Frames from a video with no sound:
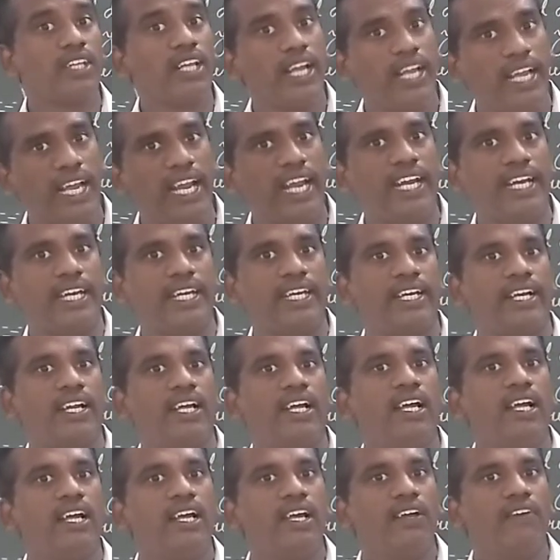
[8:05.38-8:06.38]
And
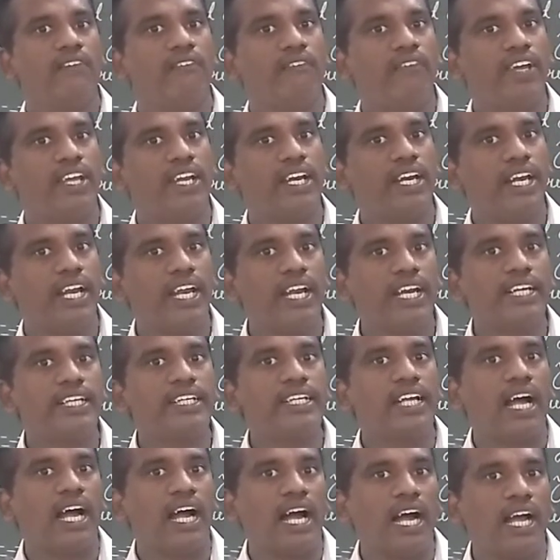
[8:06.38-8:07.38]
when
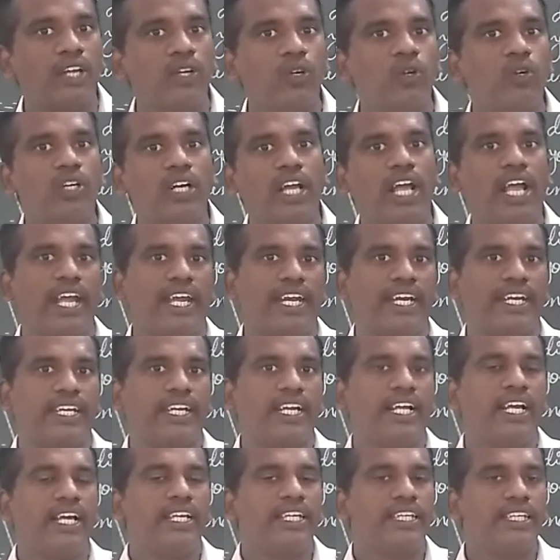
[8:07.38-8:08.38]
lead iodide
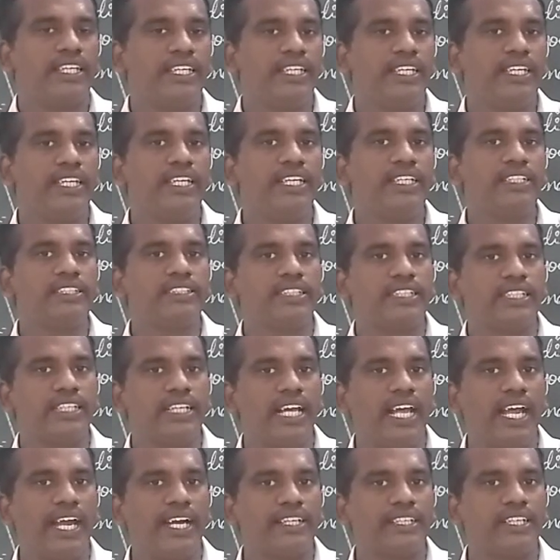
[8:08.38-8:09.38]
is
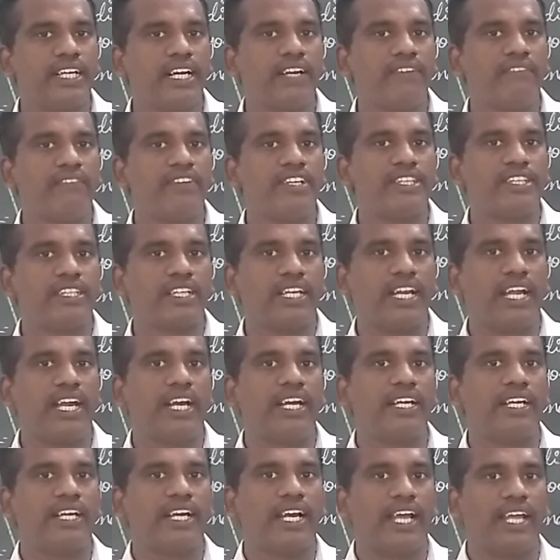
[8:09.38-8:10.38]
reacted with
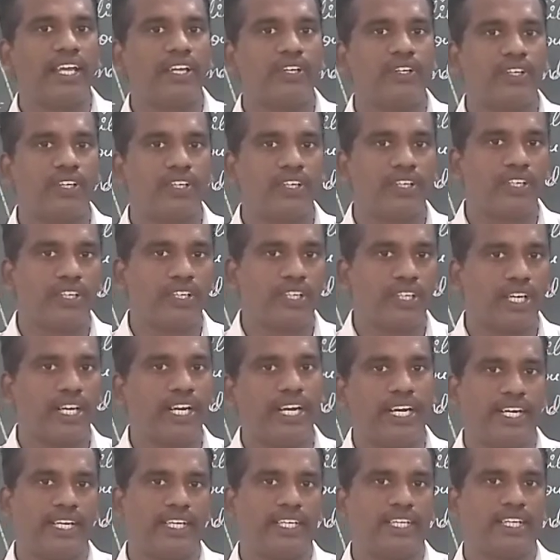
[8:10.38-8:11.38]
lead
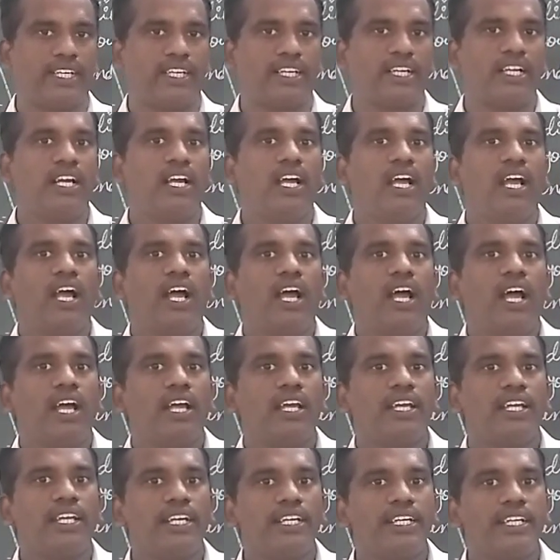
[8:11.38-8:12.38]
nitrate,
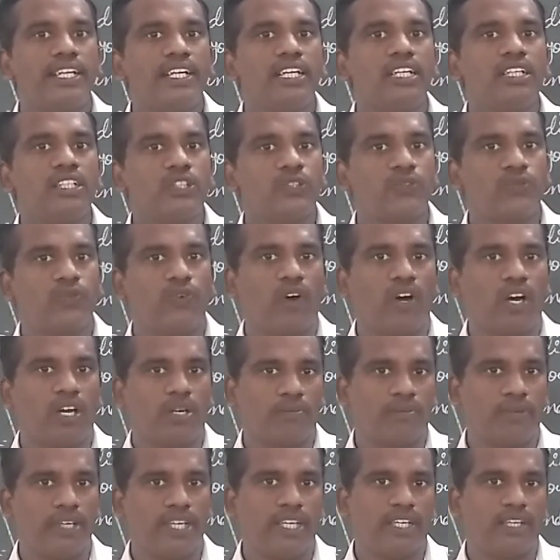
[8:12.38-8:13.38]
it is
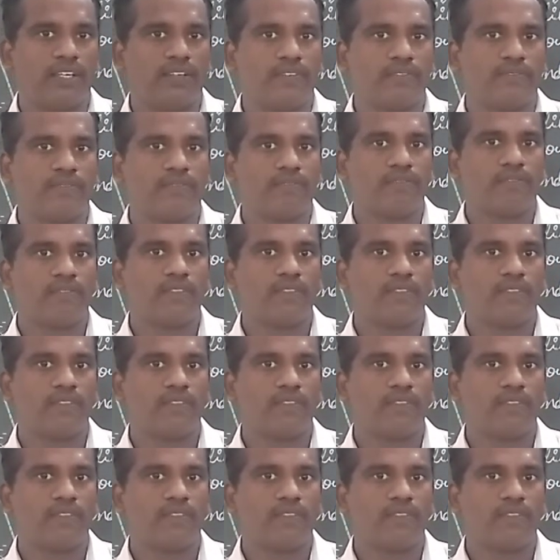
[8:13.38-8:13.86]
forming